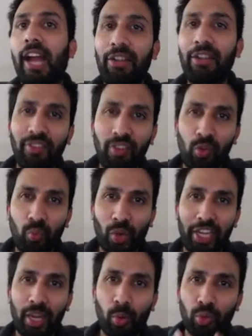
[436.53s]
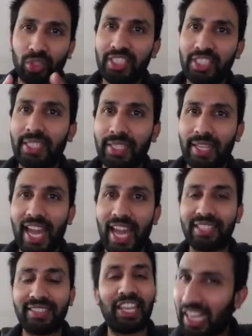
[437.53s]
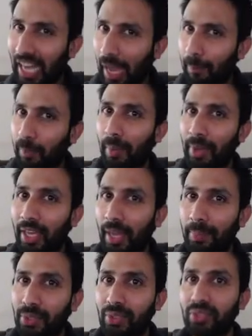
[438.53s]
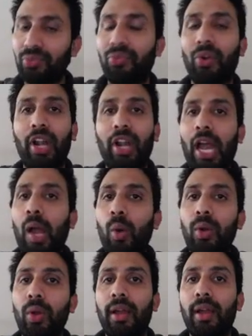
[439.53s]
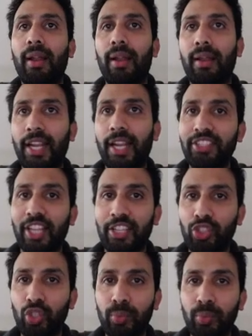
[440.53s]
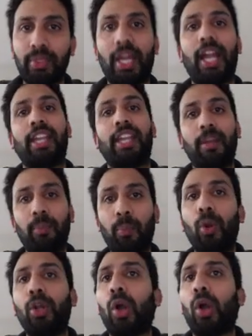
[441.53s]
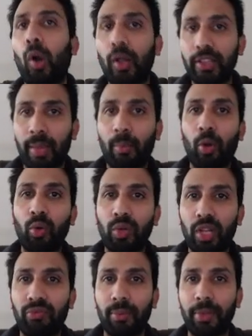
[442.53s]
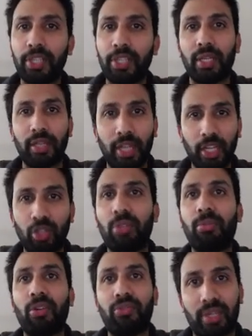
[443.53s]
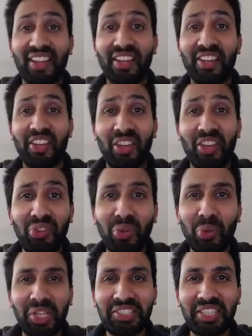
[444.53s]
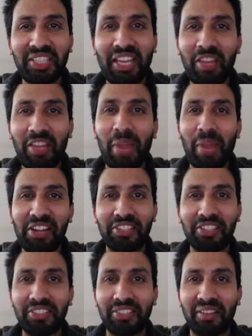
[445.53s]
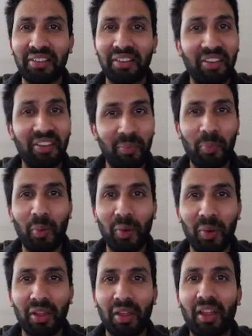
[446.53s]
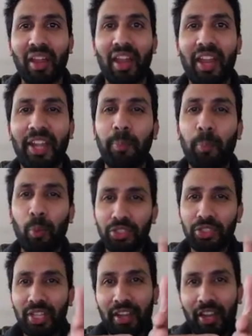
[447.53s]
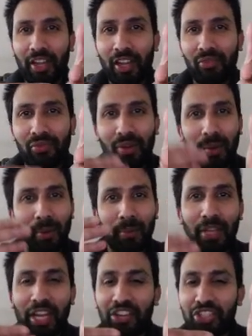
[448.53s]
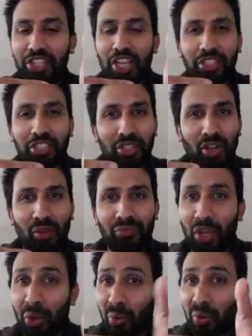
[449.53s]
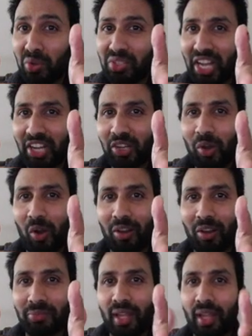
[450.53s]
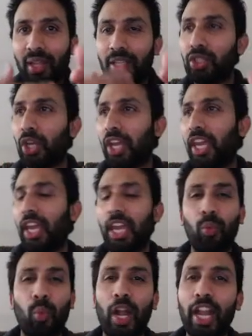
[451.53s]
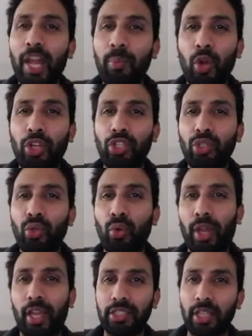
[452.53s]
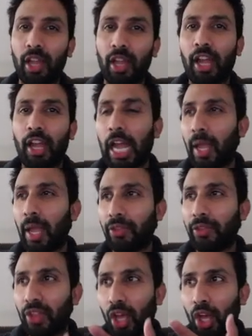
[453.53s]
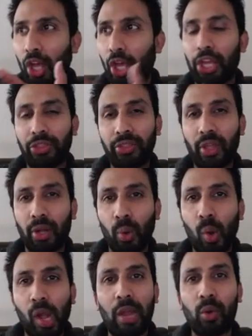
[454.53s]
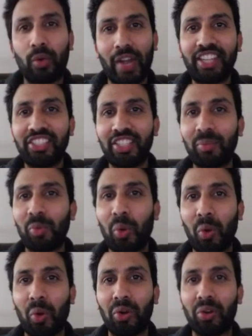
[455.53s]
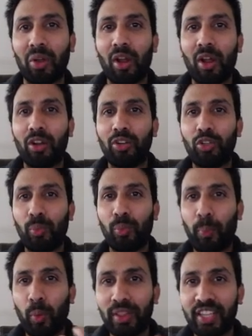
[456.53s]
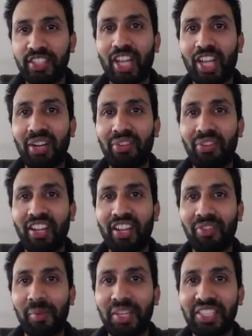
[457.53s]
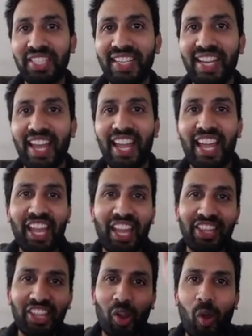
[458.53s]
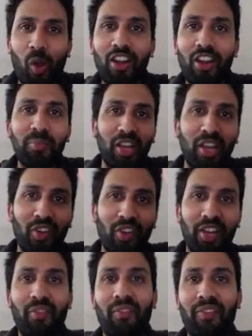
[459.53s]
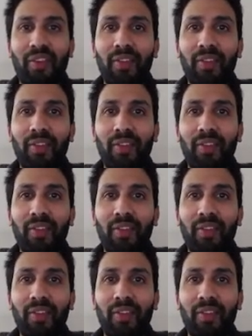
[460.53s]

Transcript: And we will worry about the syntax in upcoming episodes. For now, let's assume that it pulled all the amount information into the buffer. If you notice any matrix report, it pulls the data from the intersection of the rows and columns. So here what I'm going to do is in the row I'll write some code to pull the chart field information. In the column level, we